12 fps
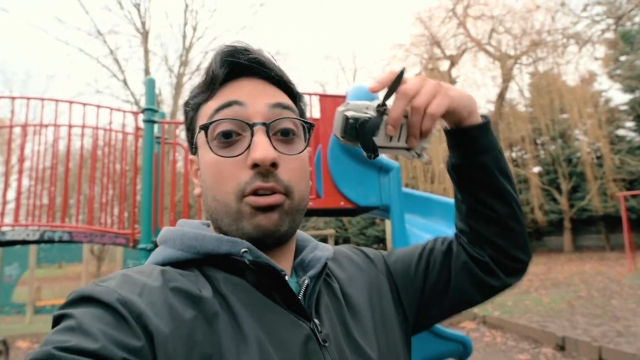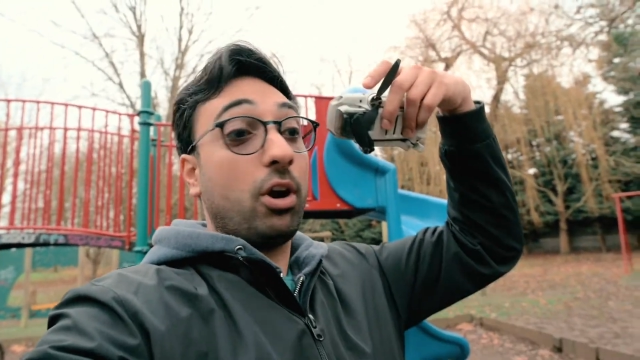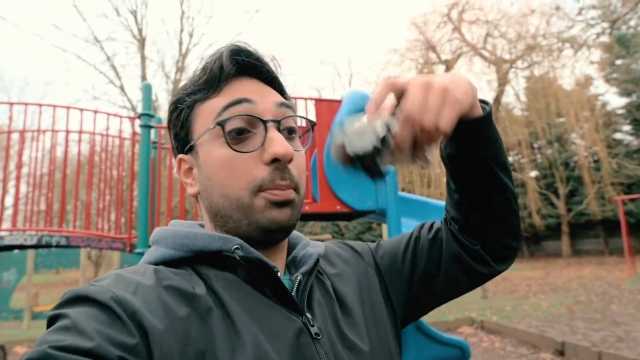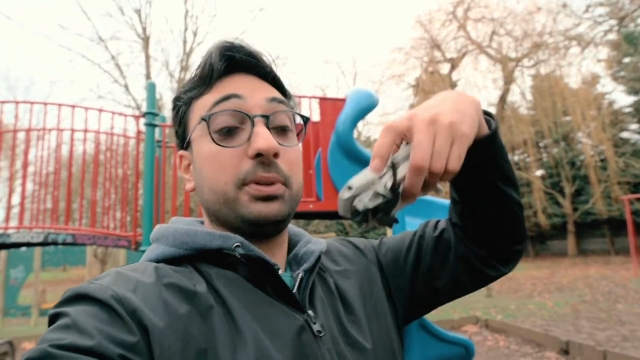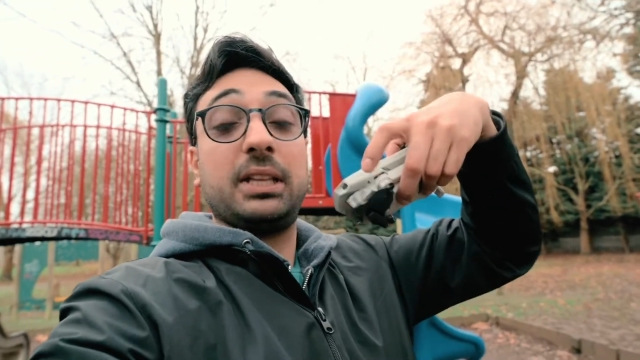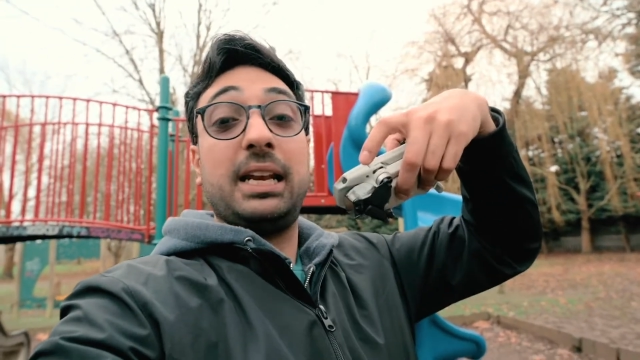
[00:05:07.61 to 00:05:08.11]
or I'll
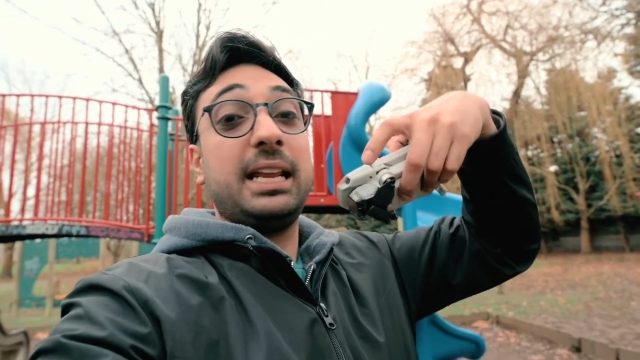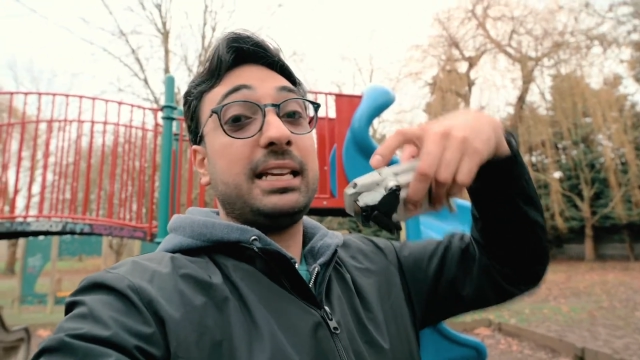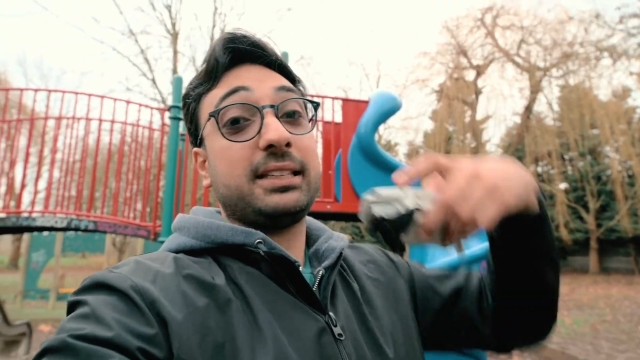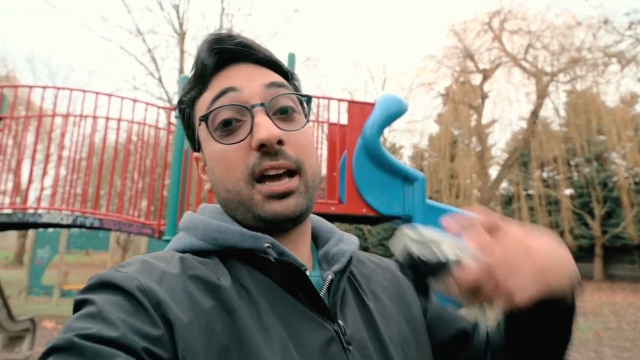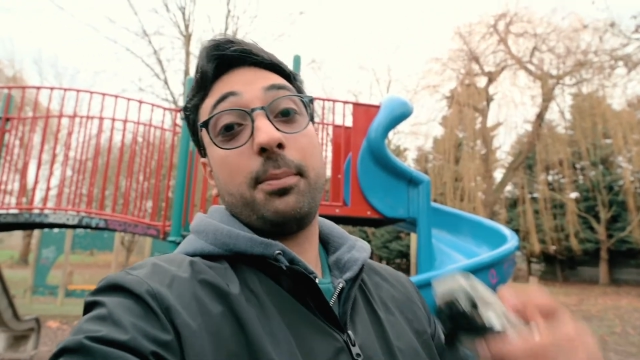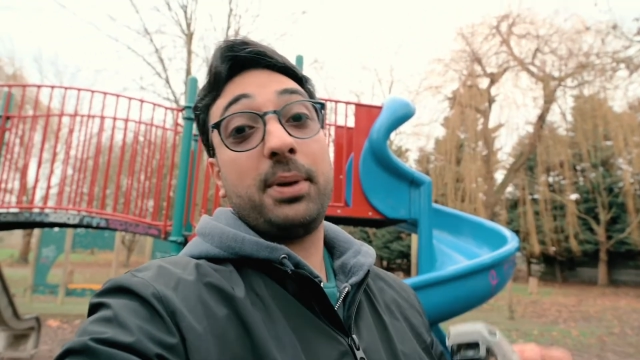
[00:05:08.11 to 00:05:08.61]
put the link
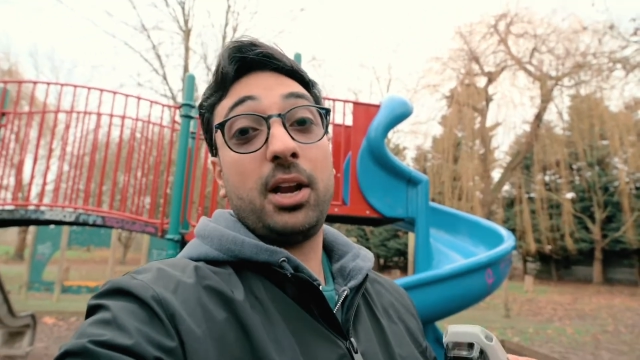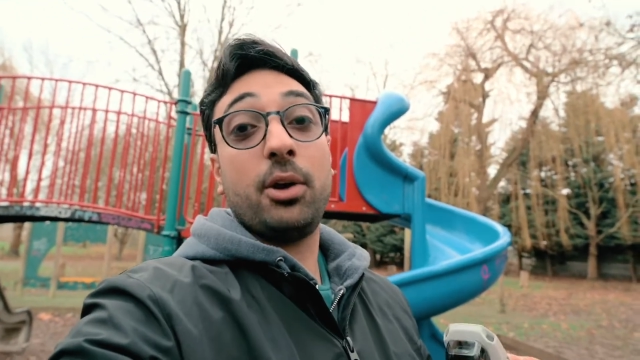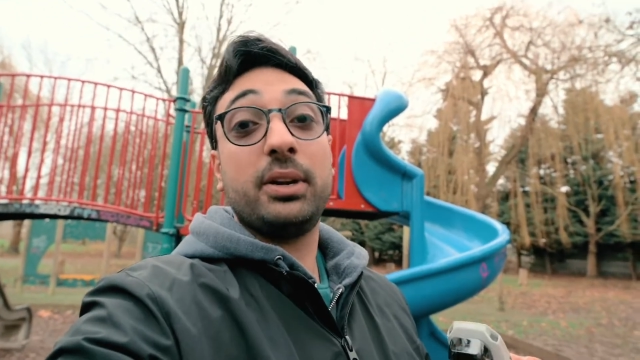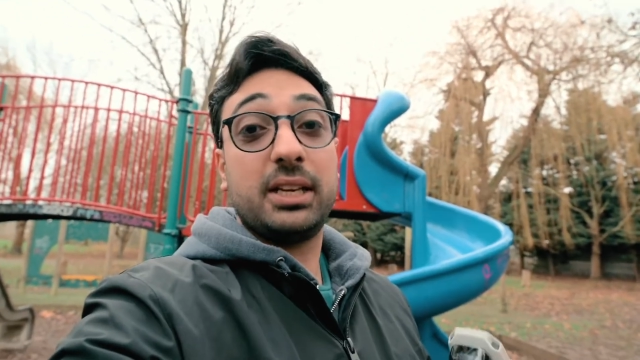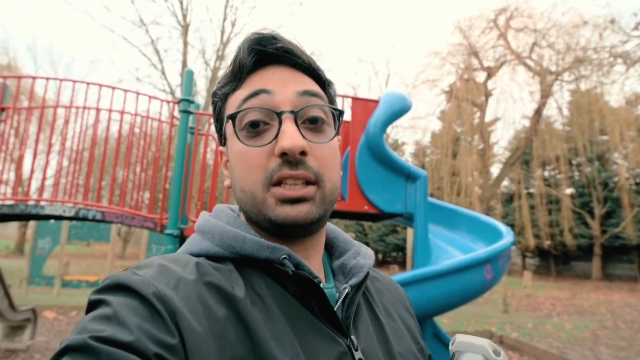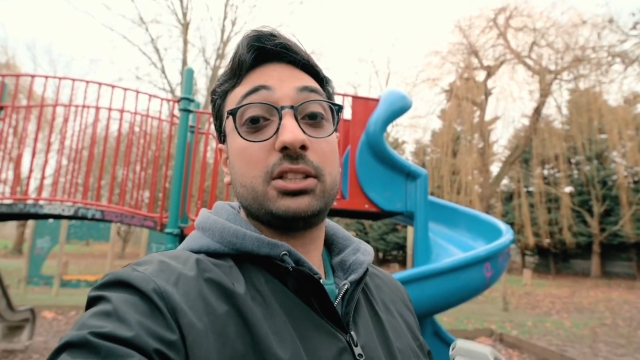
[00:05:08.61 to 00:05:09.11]
down below
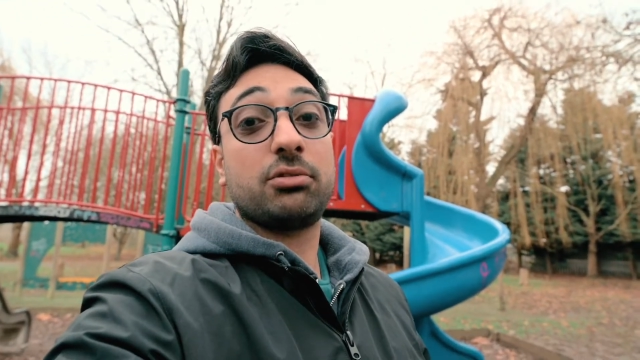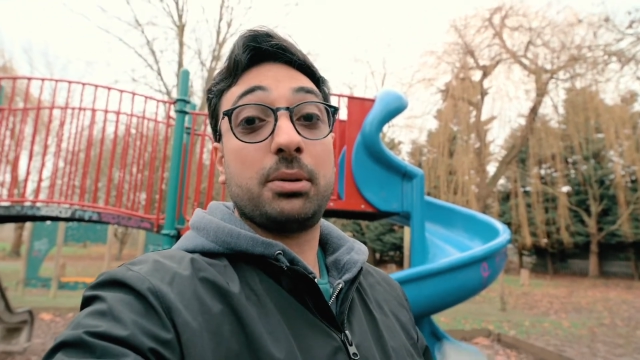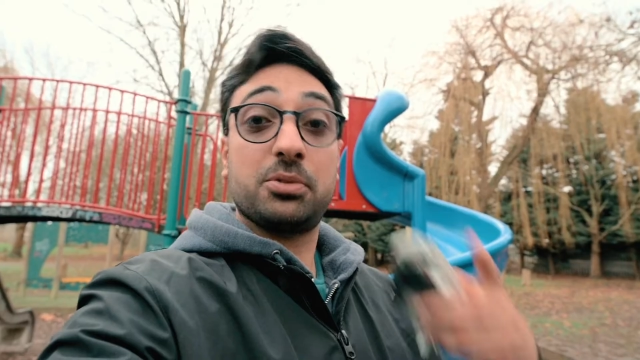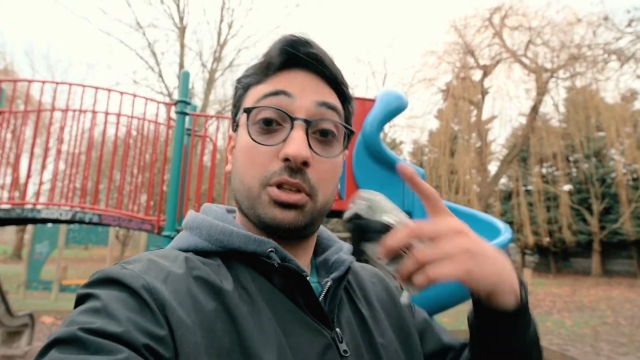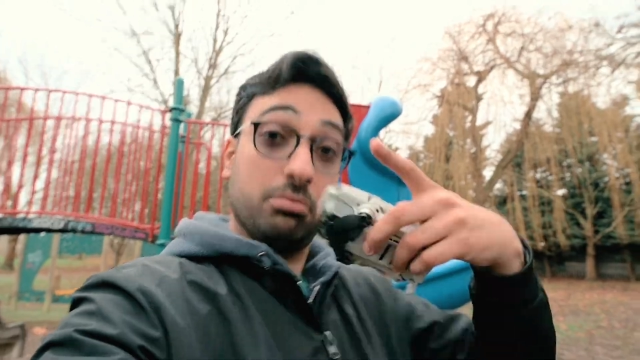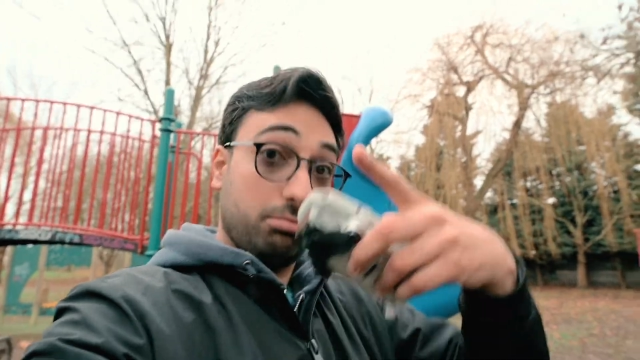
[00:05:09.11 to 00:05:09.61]
in the
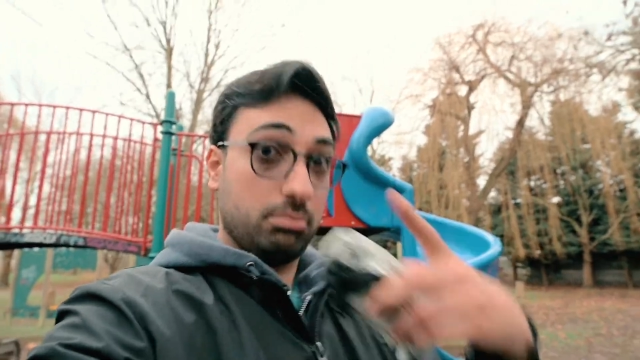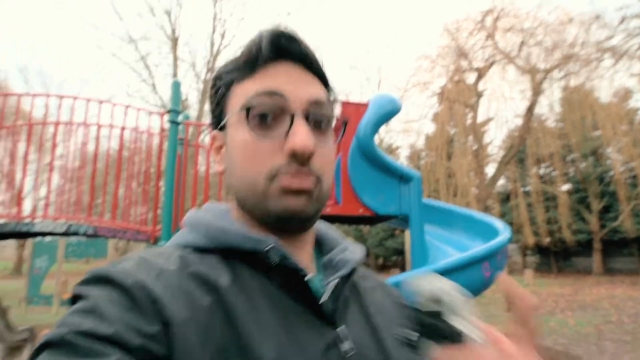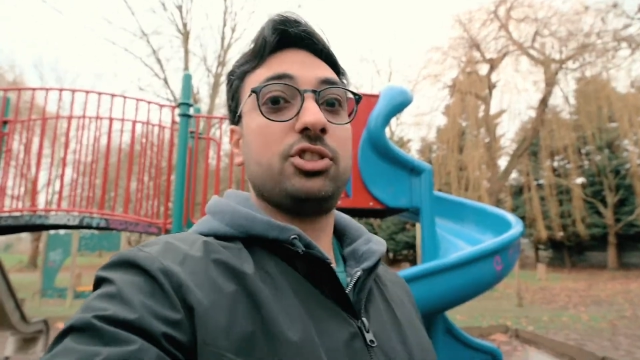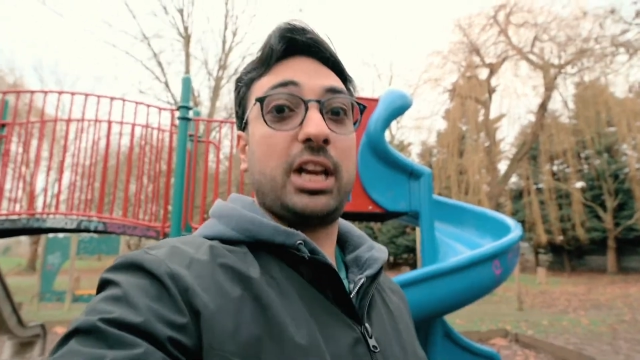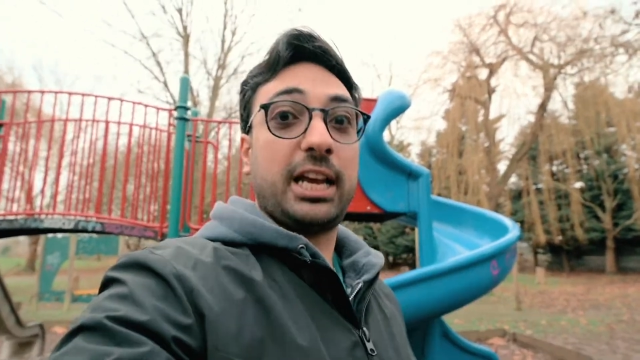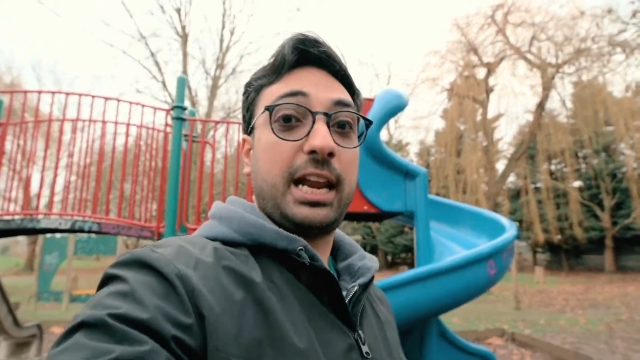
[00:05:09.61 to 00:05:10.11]
description.
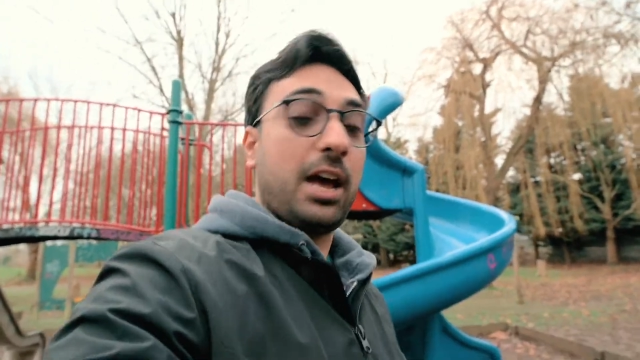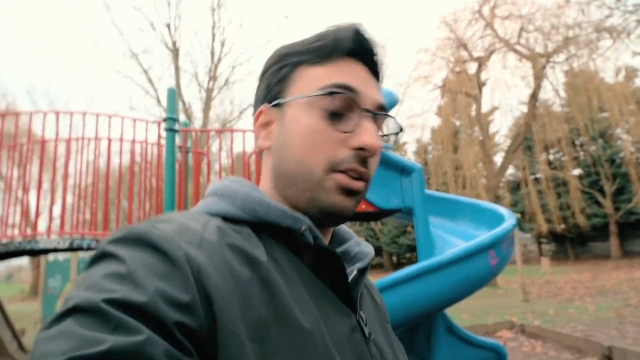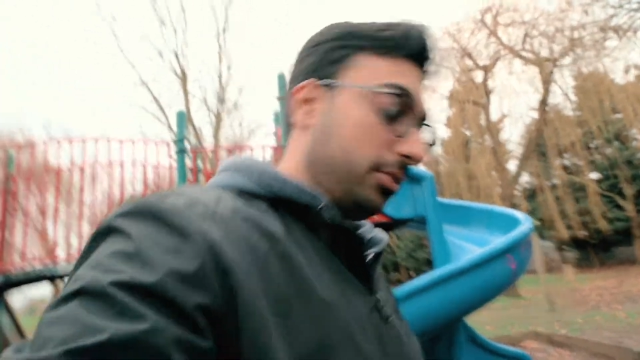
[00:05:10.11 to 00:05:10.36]
Check it out.